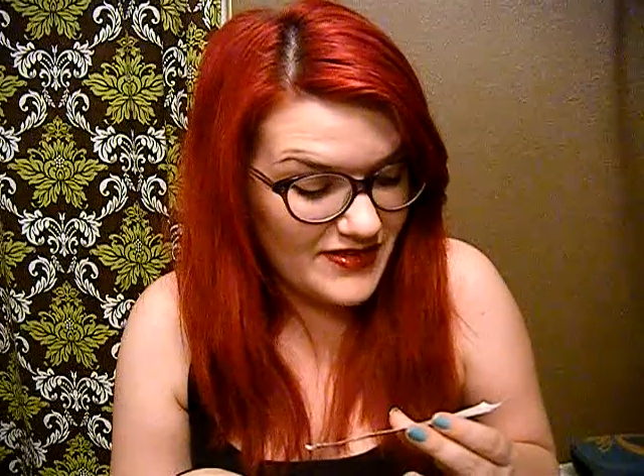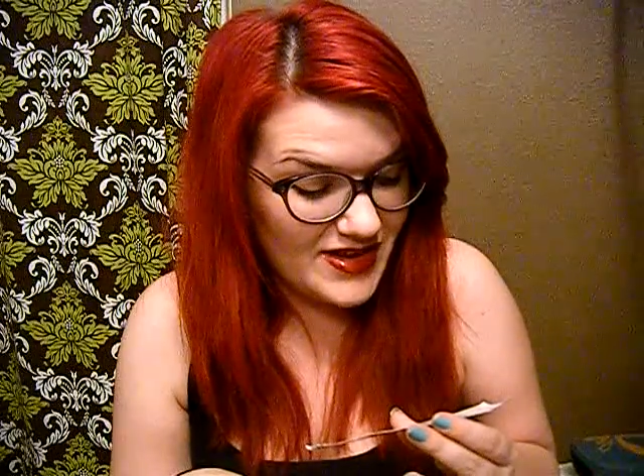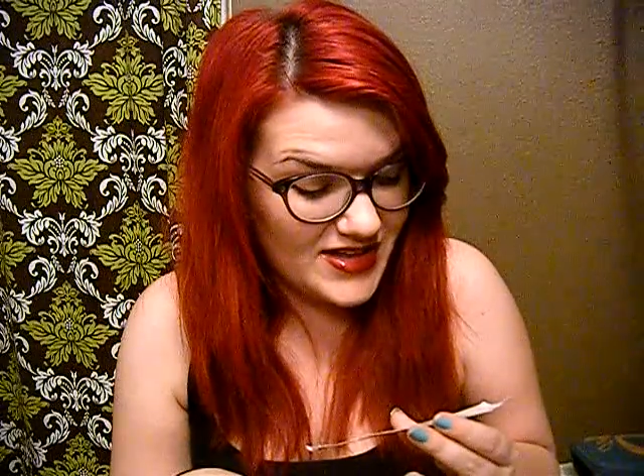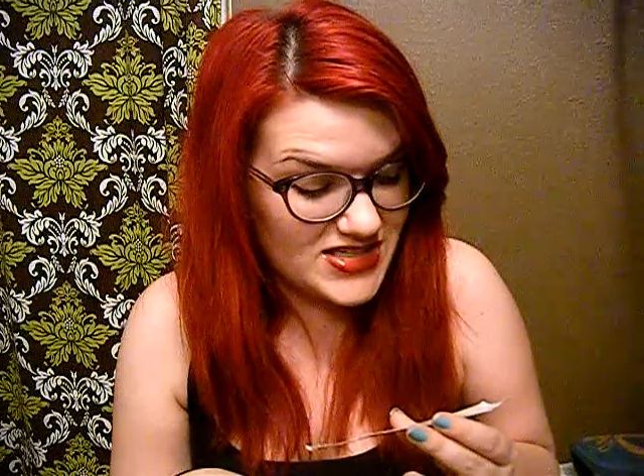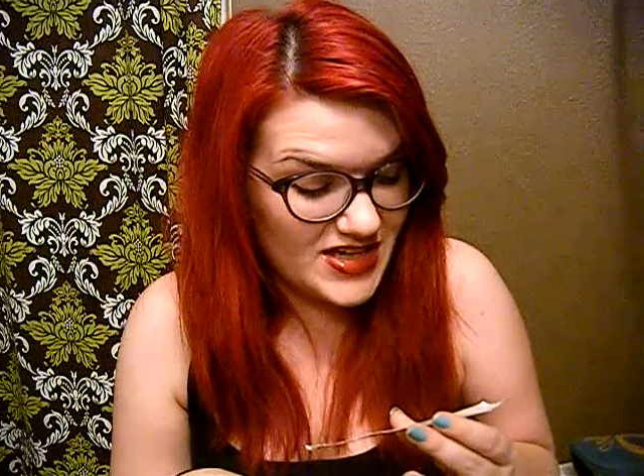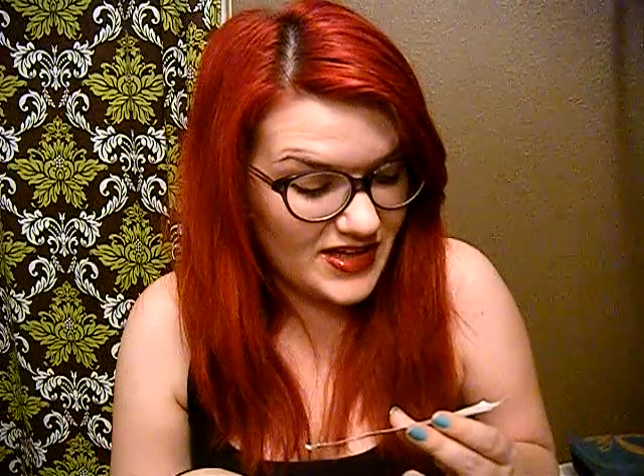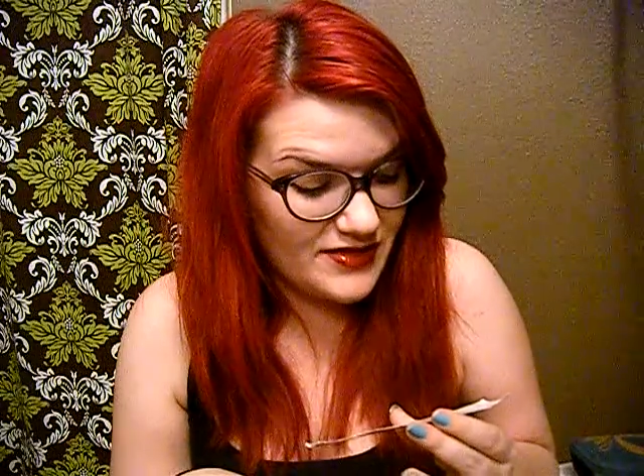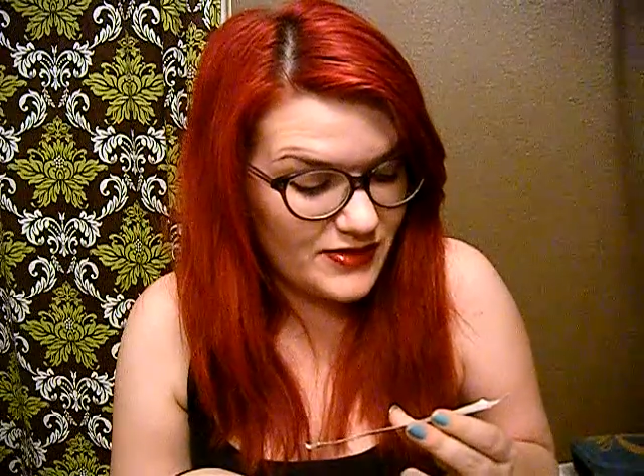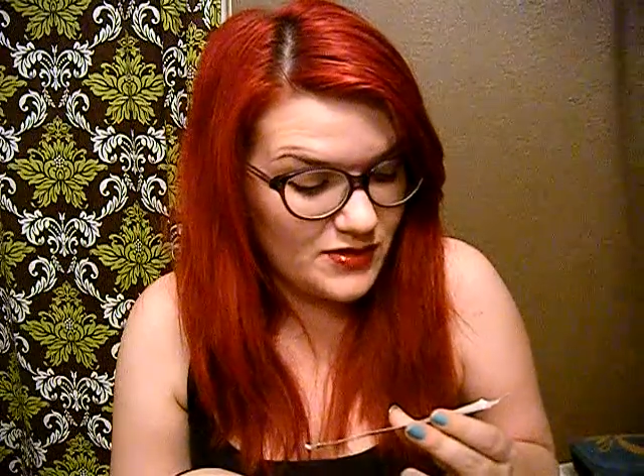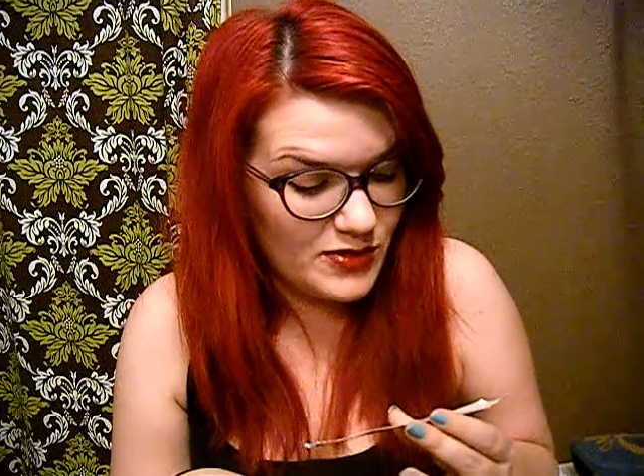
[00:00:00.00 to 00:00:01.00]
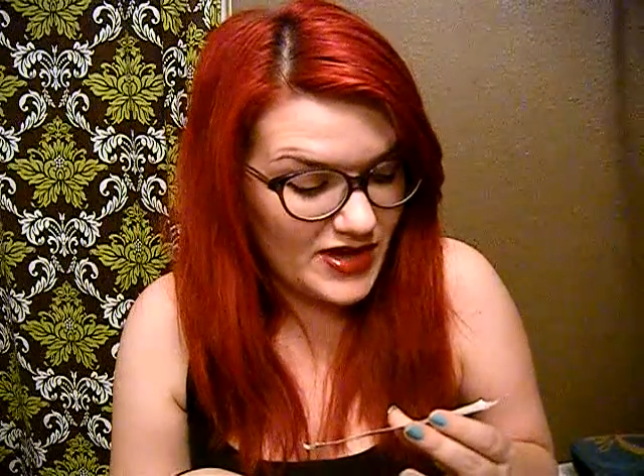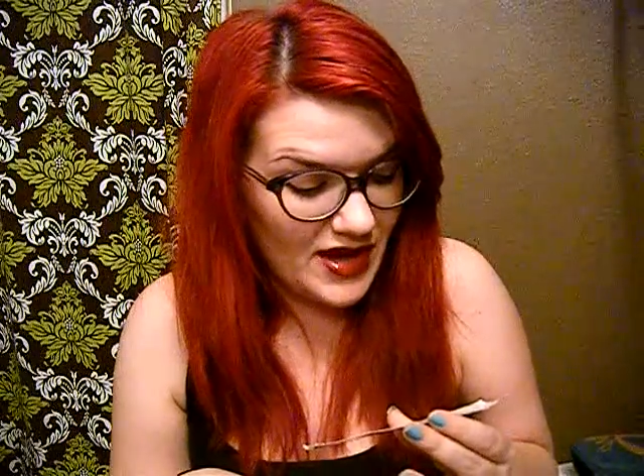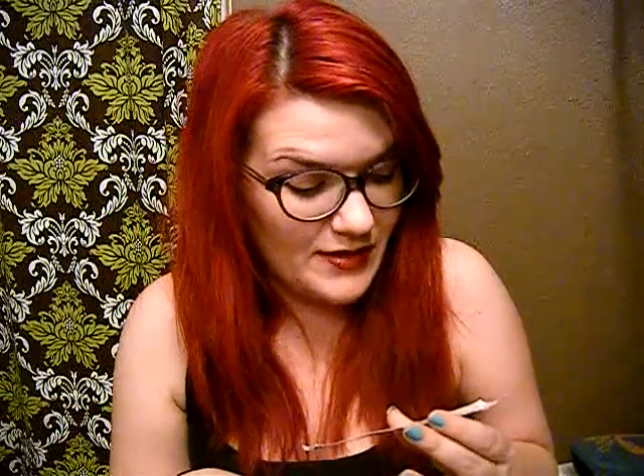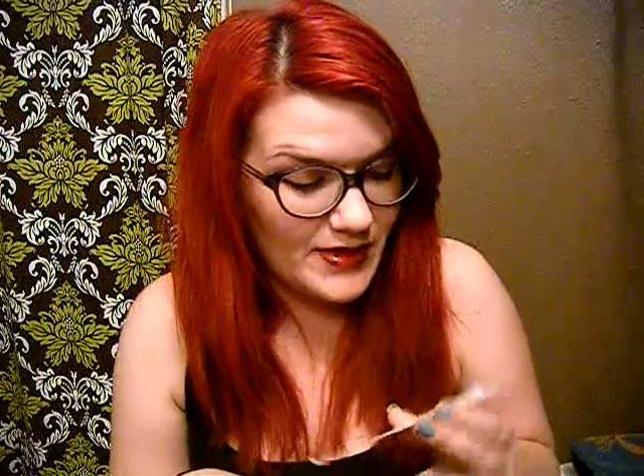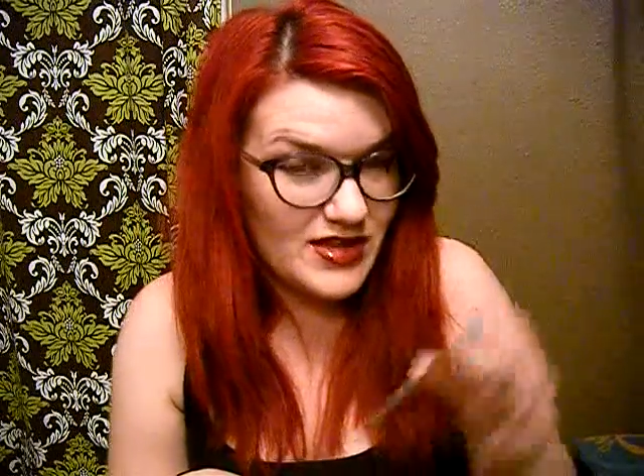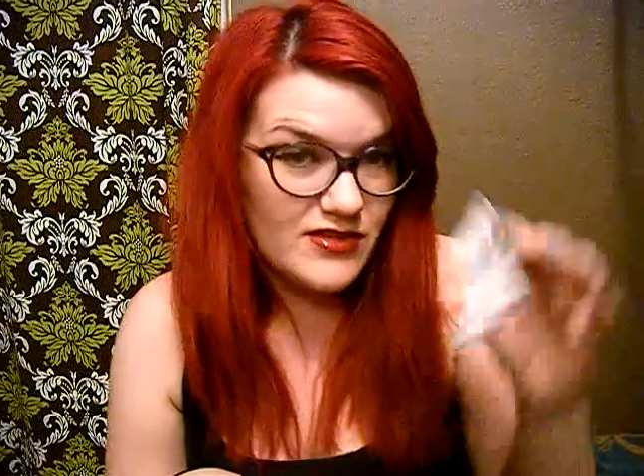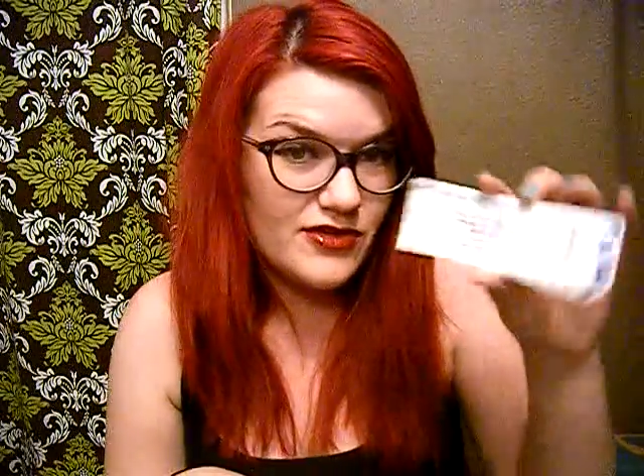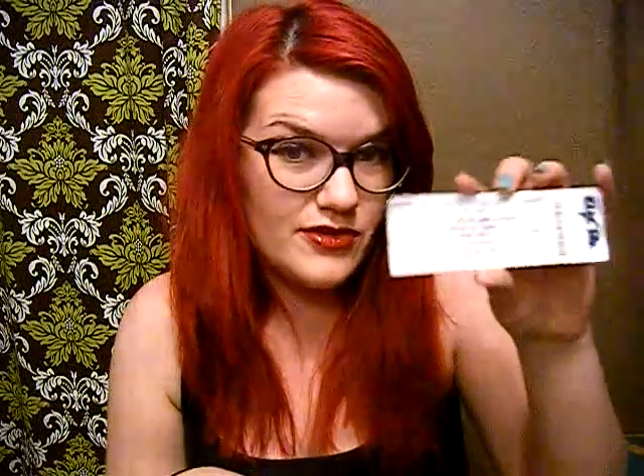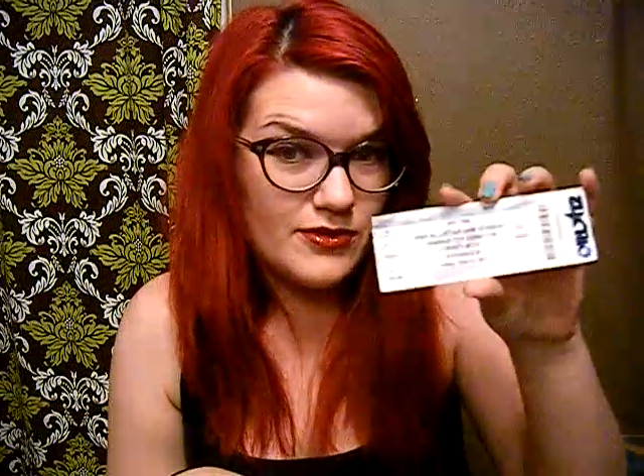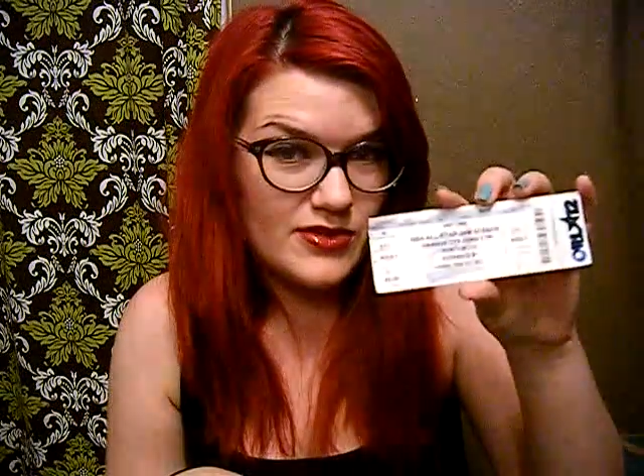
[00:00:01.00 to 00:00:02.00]
a ticket from when I went
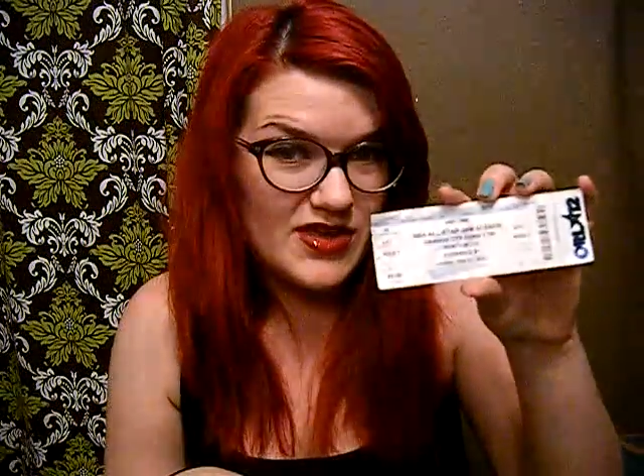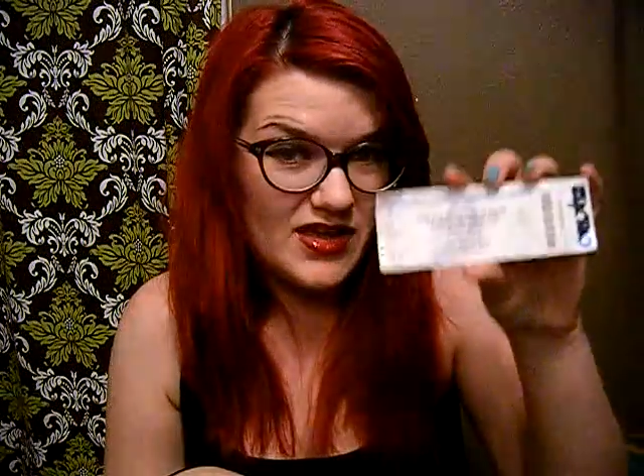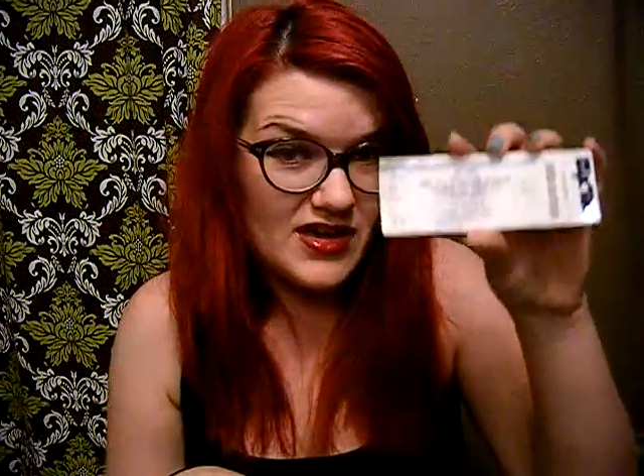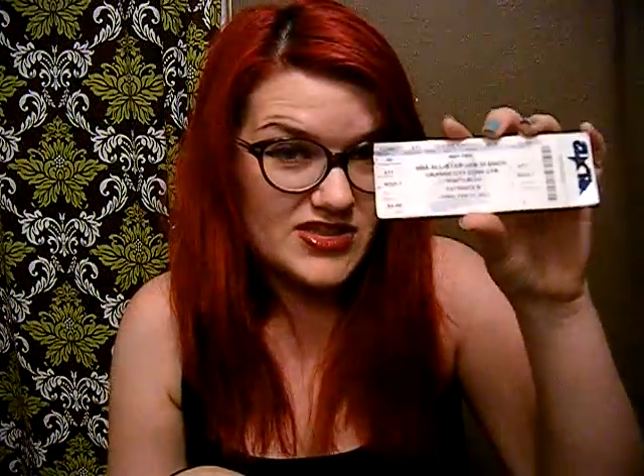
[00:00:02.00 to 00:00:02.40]
to the